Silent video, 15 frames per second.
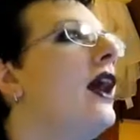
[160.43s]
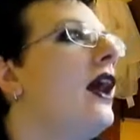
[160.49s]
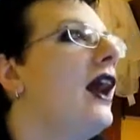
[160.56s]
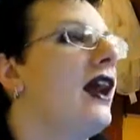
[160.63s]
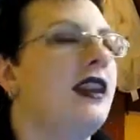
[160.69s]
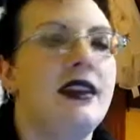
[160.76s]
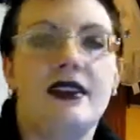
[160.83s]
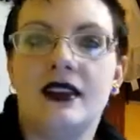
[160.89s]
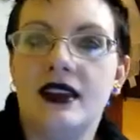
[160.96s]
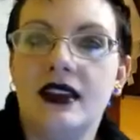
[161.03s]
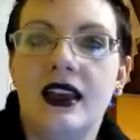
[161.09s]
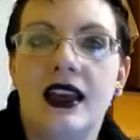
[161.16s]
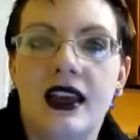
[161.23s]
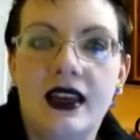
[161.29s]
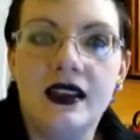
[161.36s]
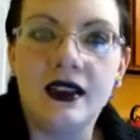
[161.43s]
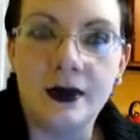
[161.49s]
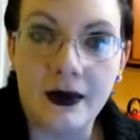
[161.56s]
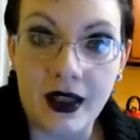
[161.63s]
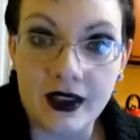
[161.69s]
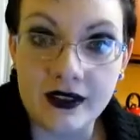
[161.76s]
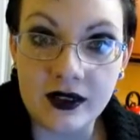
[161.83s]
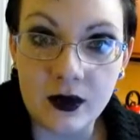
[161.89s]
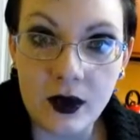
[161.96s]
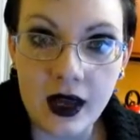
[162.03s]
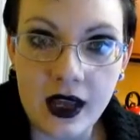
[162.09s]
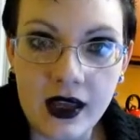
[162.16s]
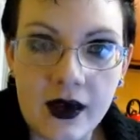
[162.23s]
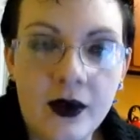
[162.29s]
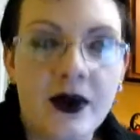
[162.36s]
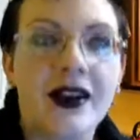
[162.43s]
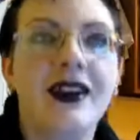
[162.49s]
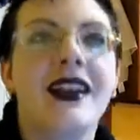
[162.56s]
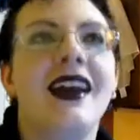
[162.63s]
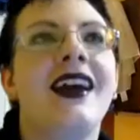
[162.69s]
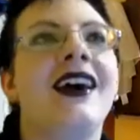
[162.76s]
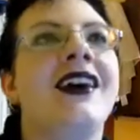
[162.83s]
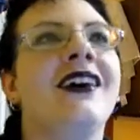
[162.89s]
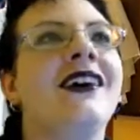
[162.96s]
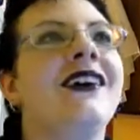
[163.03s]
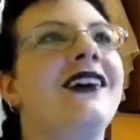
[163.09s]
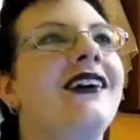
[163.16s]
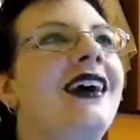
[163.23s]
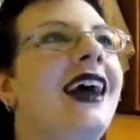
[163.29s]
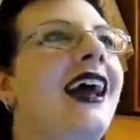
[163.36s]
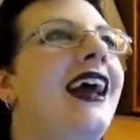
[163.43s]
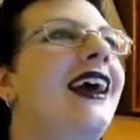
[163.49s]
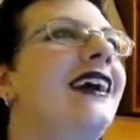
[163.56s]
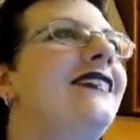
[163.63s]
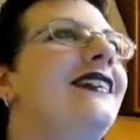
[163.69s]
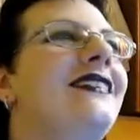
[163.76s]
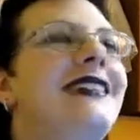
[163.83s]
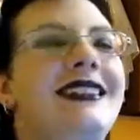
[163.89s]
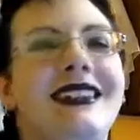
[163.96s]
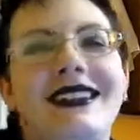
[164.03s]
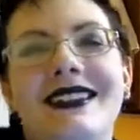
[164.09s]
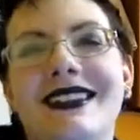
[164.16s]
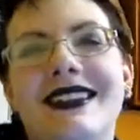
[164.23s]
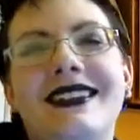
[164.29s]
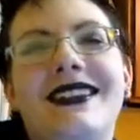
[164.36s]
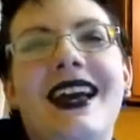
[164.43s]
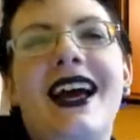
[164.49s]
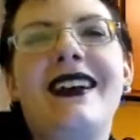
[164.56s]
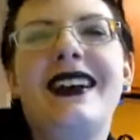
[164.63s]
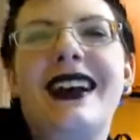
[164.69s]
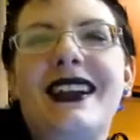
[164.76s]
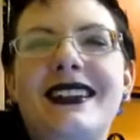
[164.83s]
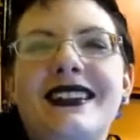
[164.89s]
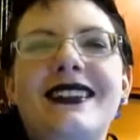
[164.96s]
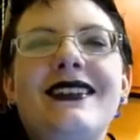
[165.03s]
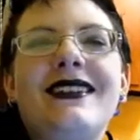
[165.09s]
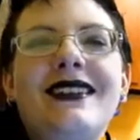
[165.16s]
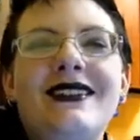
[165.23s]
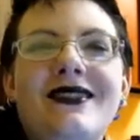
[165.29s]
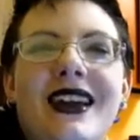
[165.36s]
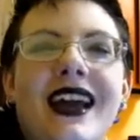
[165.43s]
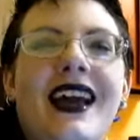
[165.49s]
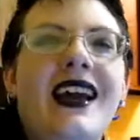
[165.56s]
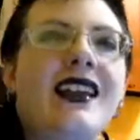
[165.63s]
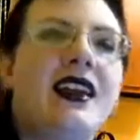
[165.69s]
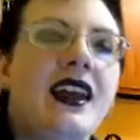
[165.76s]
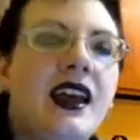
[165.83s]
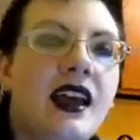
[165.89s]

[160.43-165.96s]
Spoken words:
And it didn't hit in the pleasant way, where you're like, oh, hey, I'm having such a good time, how you doing, man?